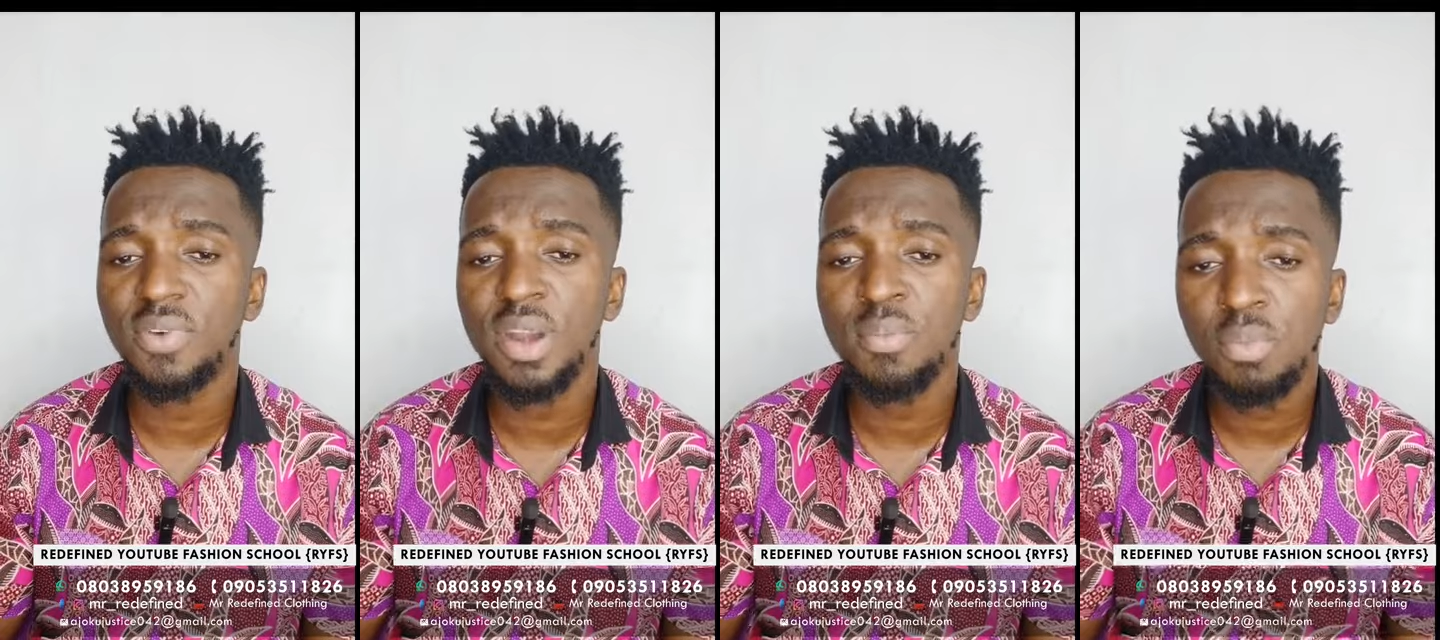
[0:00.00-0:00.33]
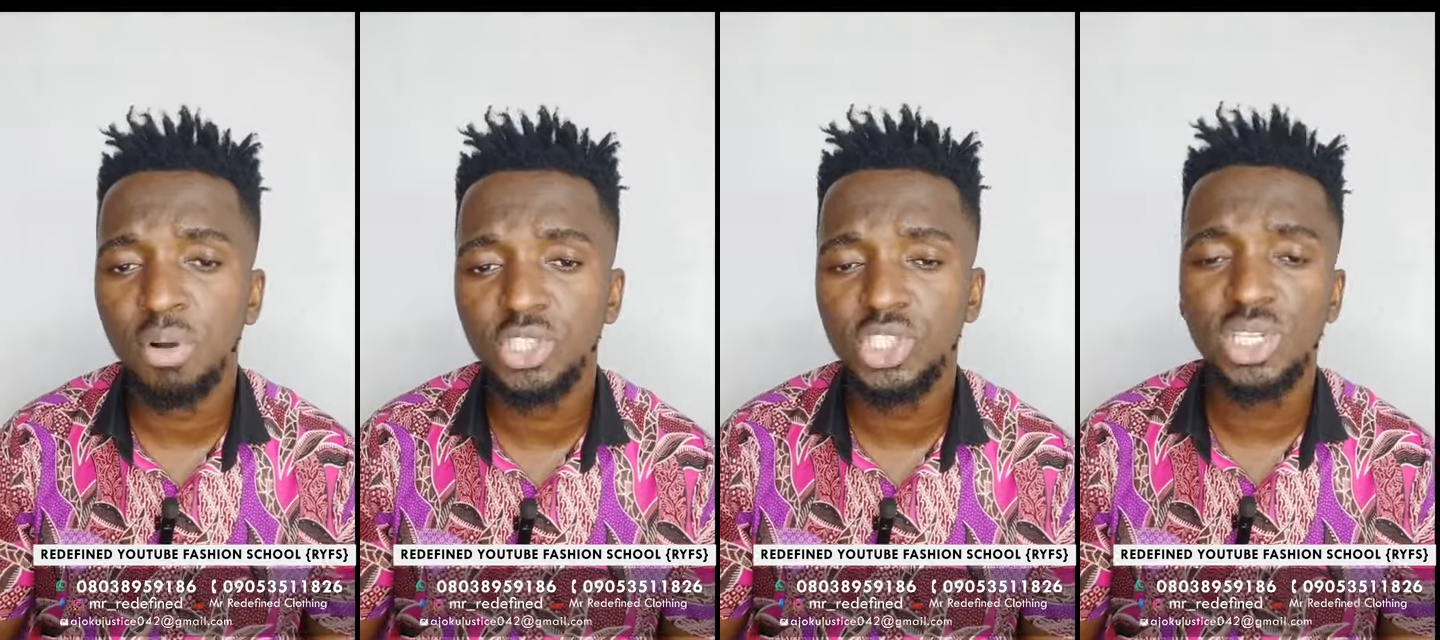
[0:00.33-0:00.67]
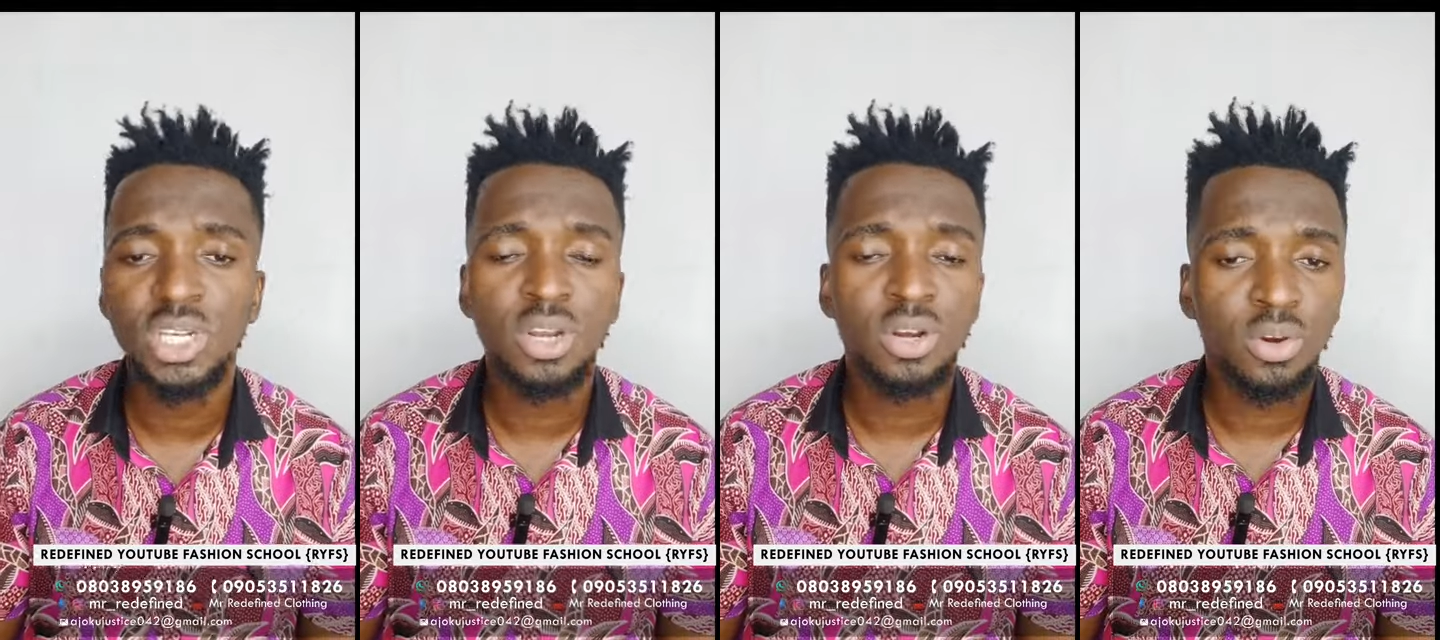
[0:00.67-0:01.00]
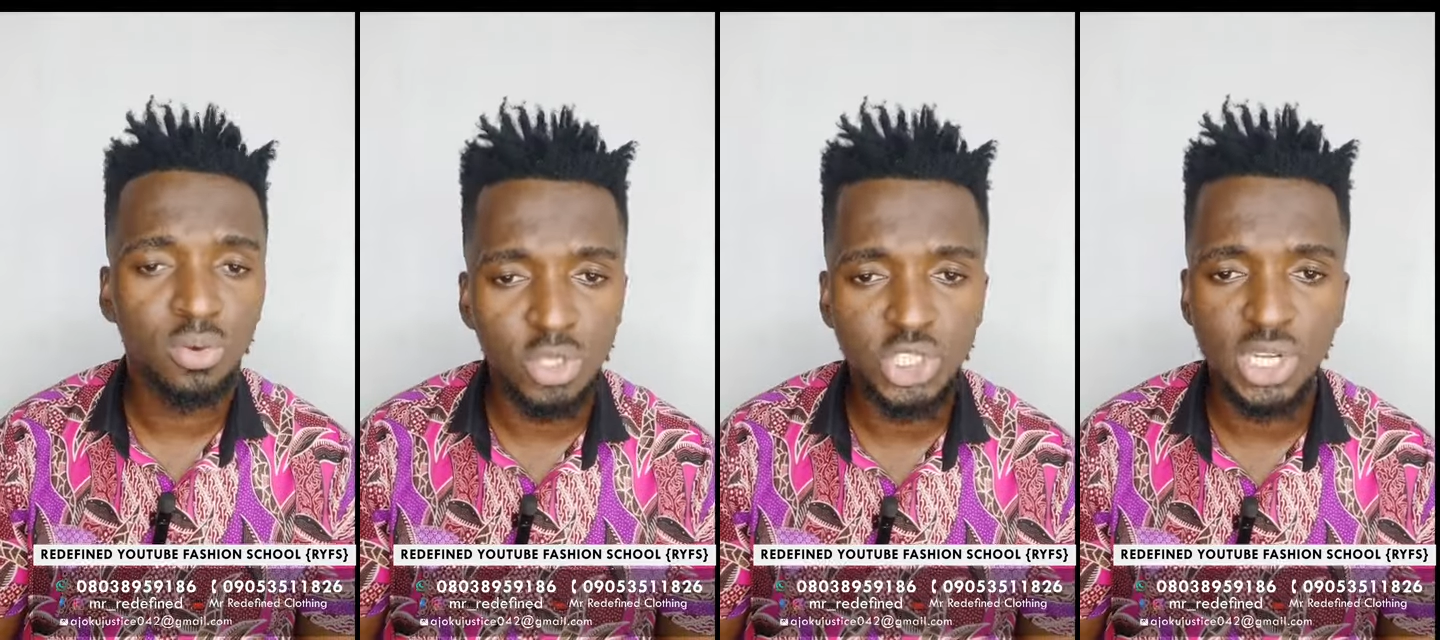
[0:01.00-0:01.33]
very much
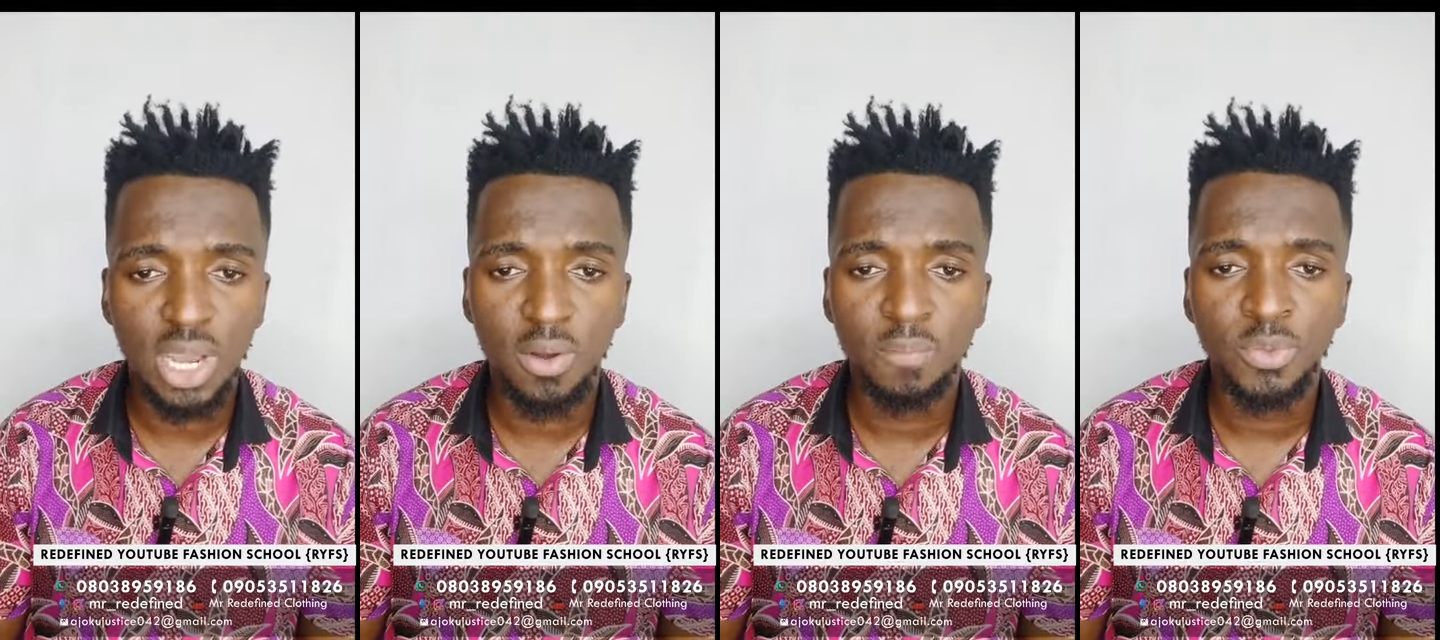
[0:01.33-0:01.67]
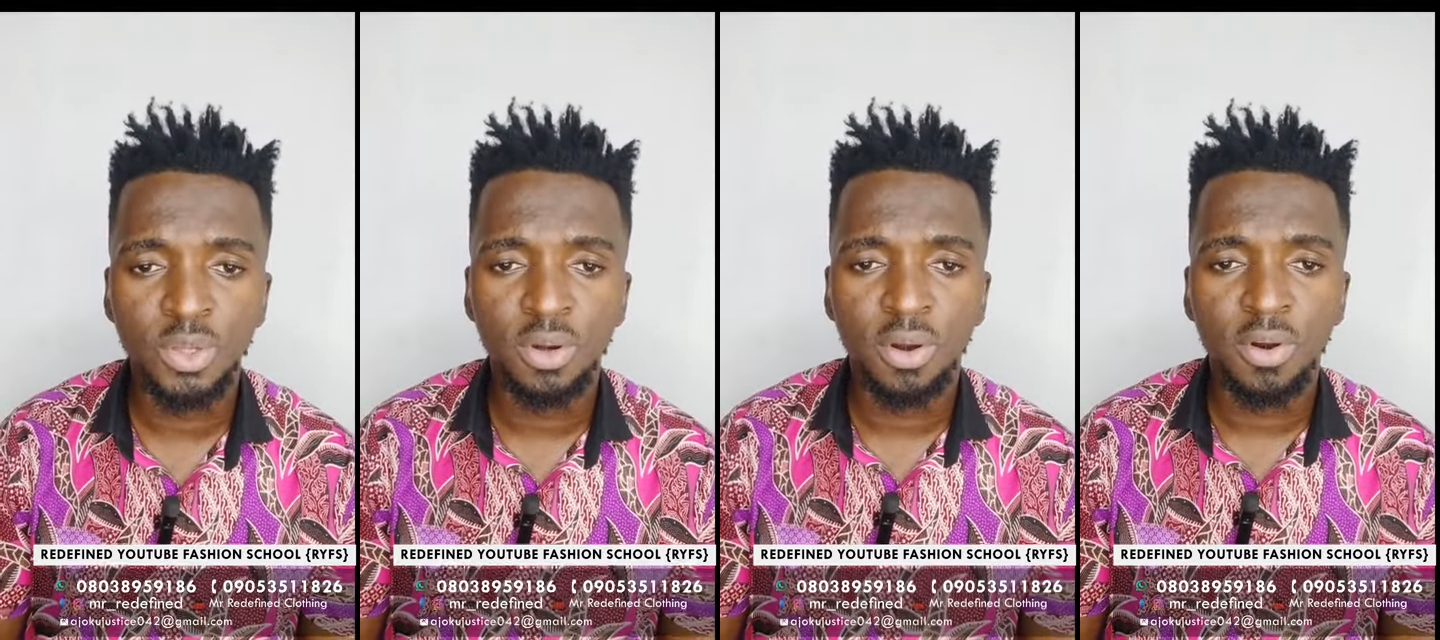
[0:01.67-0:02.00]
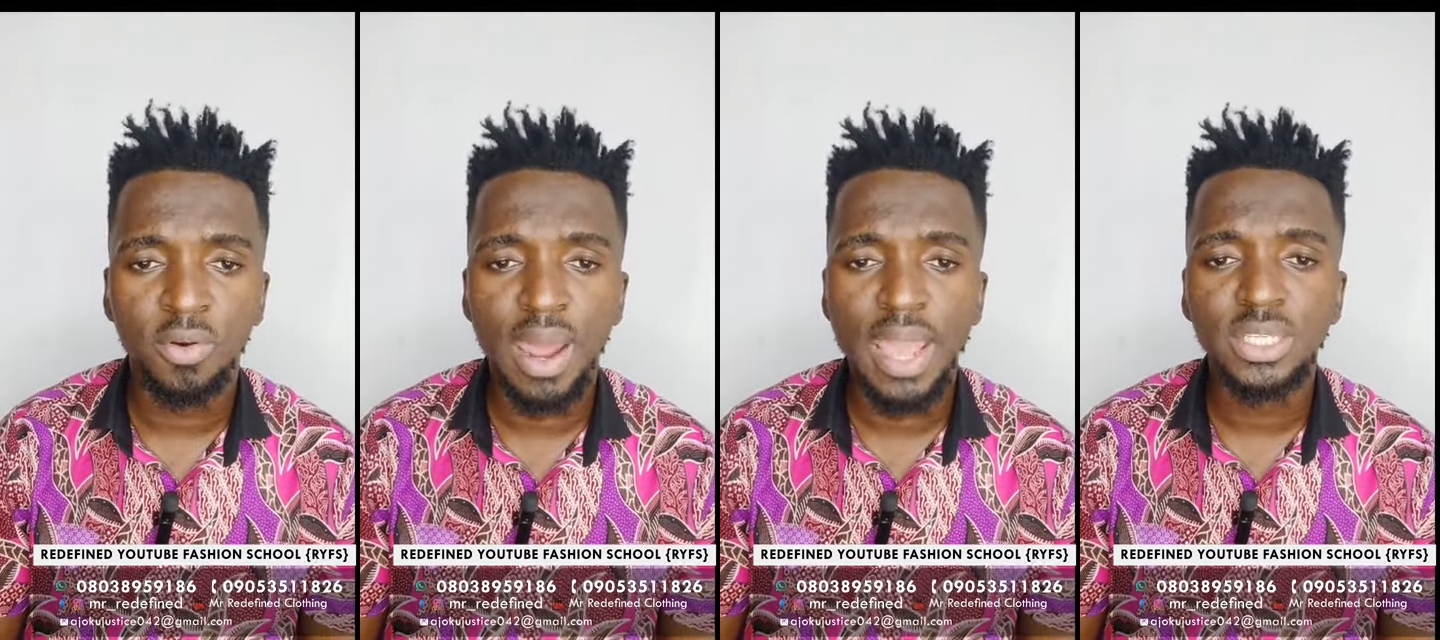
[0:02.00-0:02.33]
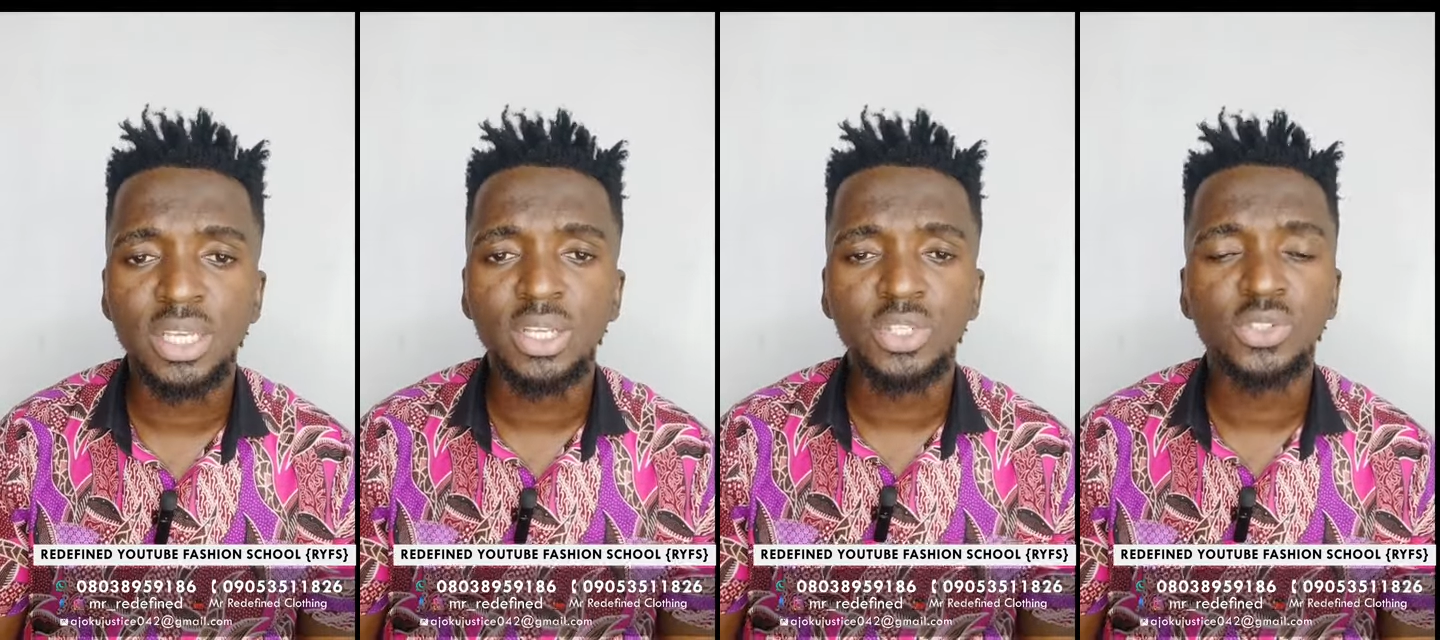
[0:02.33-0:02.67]
crucial, right?